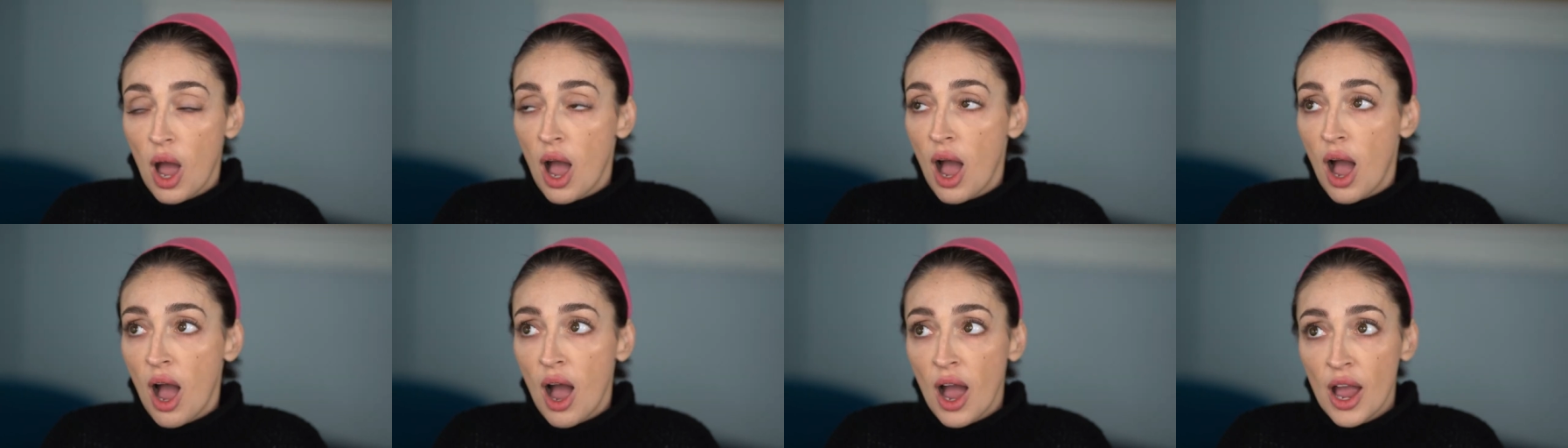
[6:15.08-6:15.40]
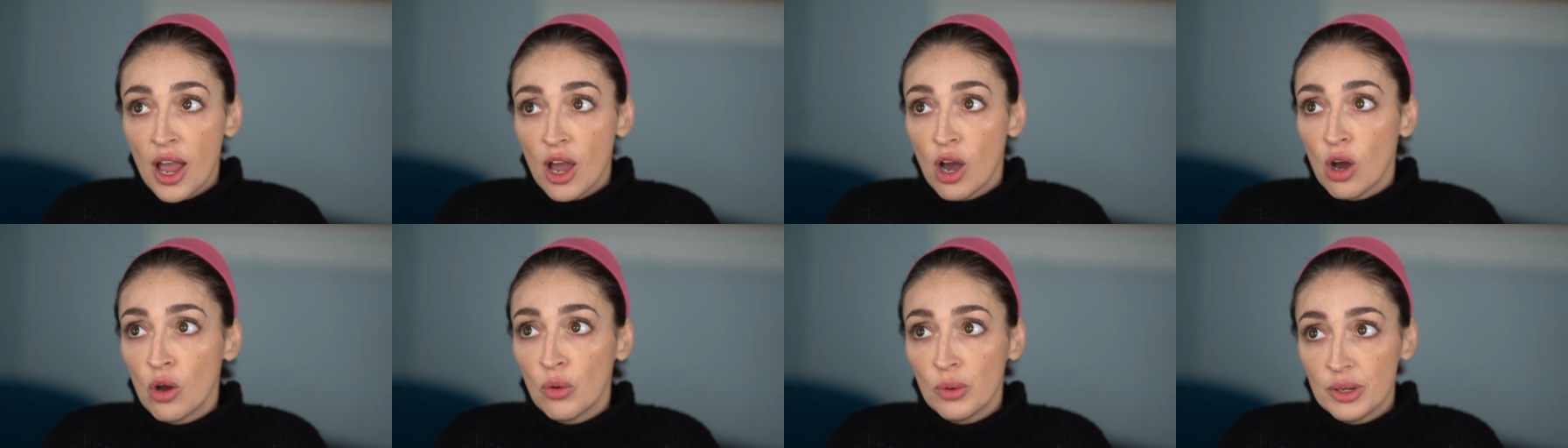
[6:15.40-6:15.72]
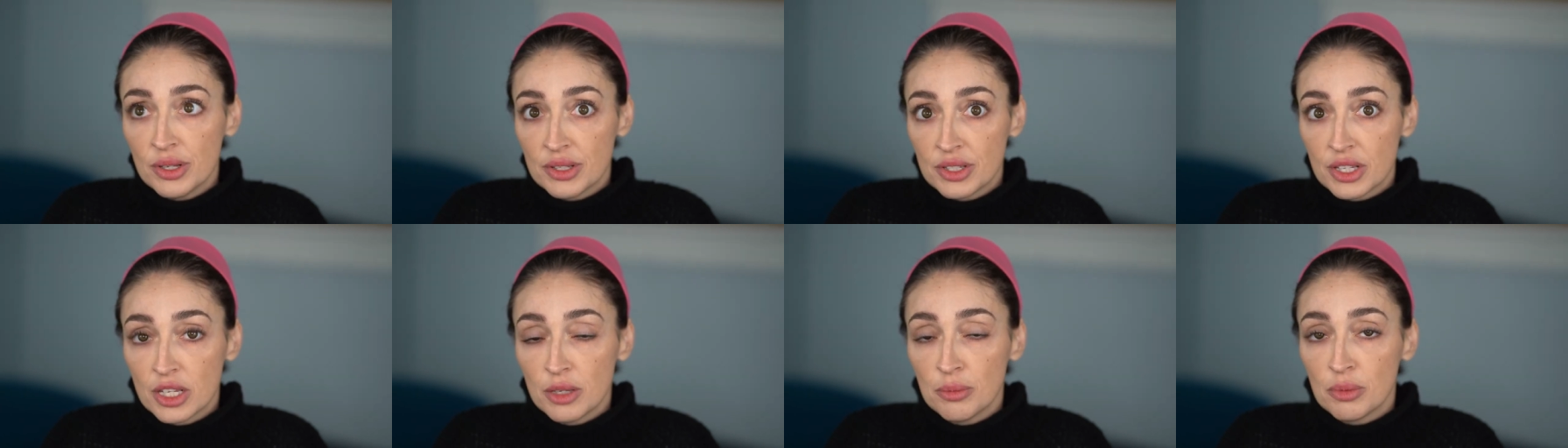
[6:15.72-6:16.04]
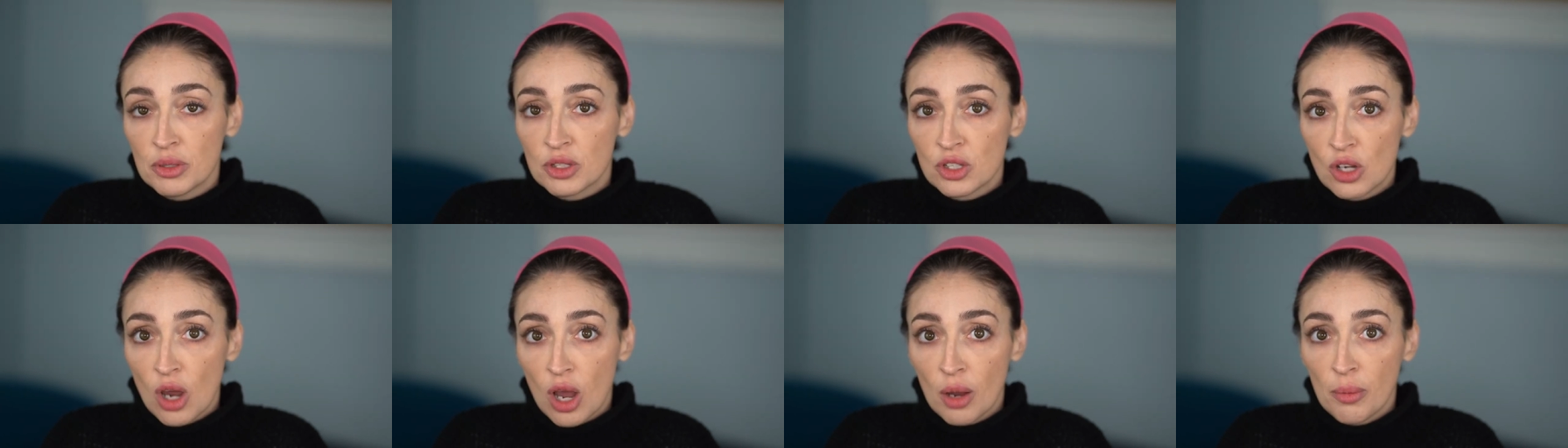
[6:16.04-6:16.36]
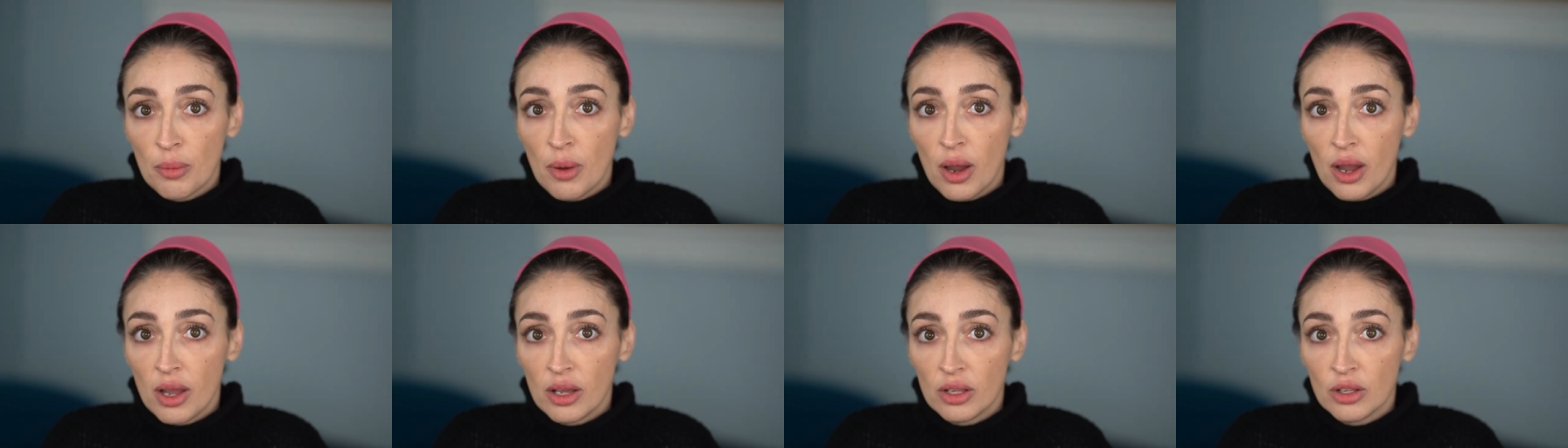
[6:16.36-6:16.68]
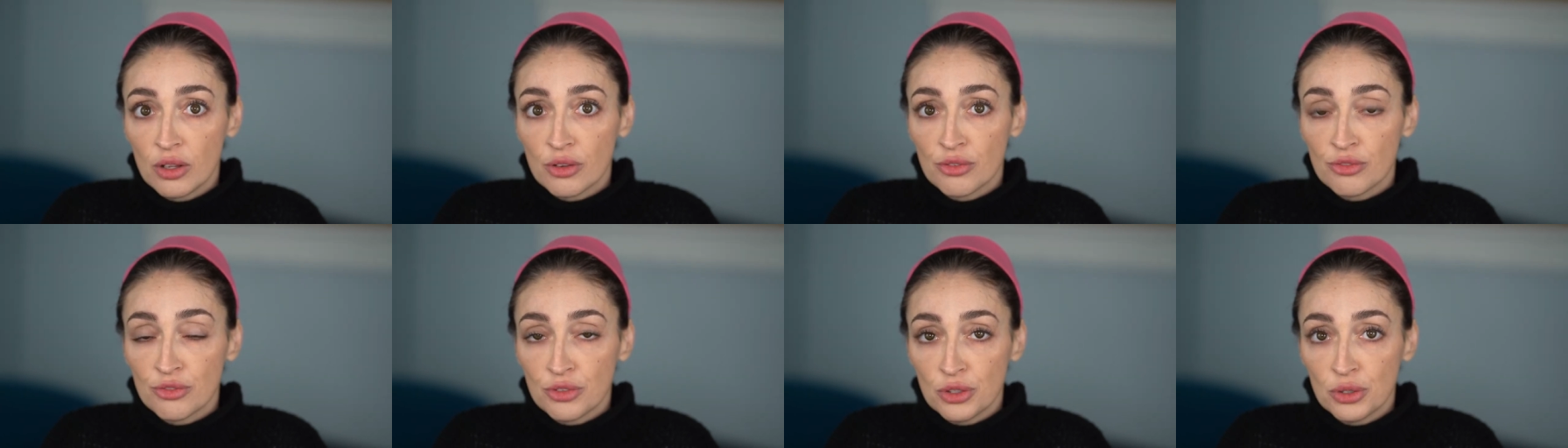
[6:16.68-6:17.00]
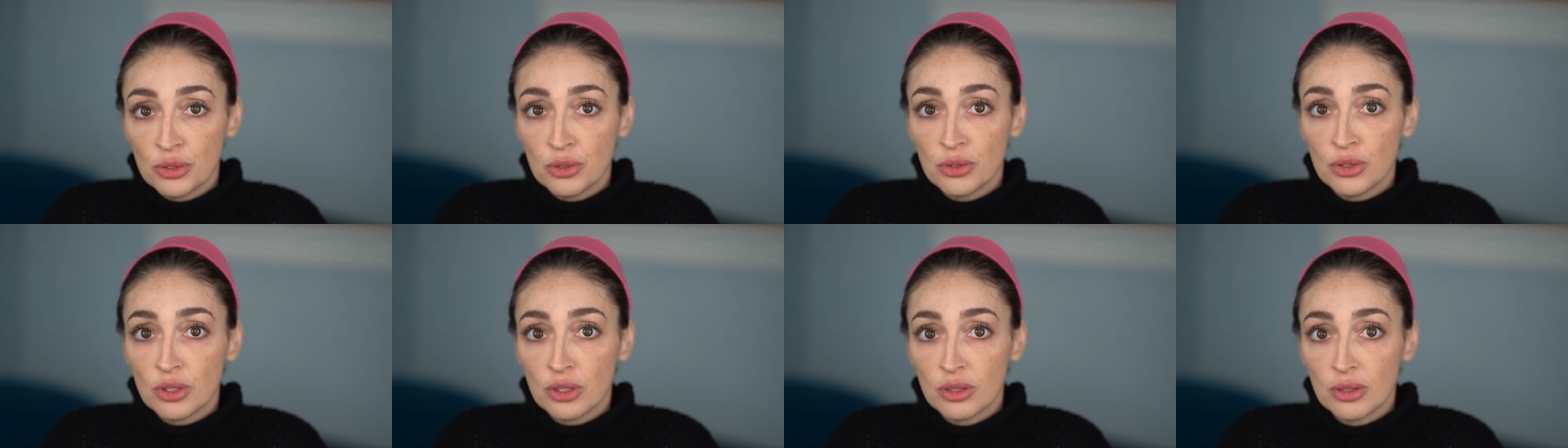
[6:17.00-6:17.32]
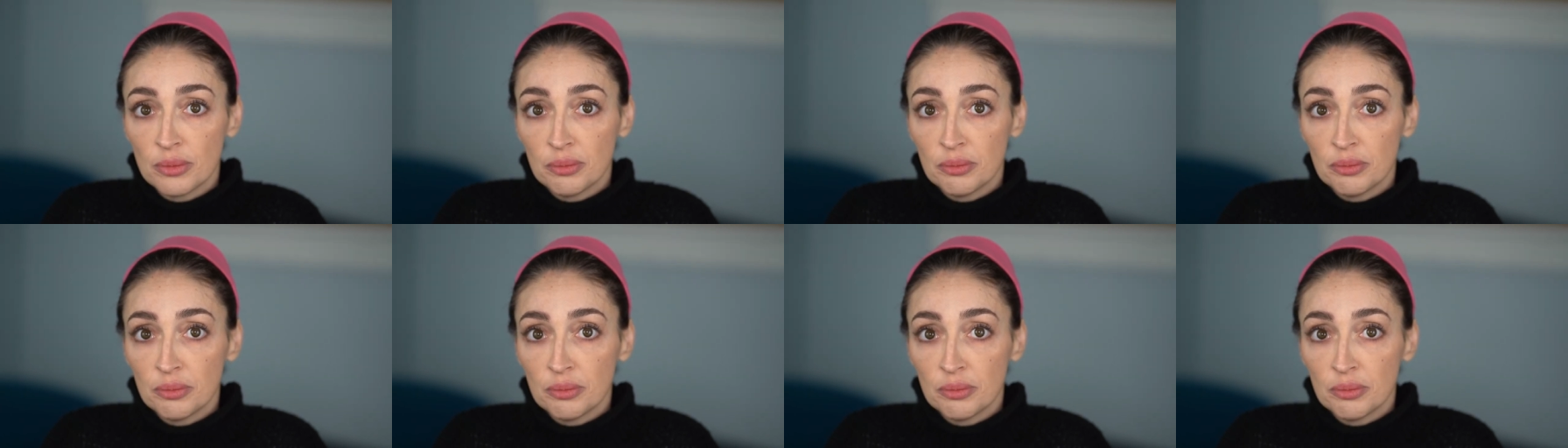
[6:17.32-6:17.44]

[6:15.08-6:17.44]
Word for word: I always keep a stockpile of food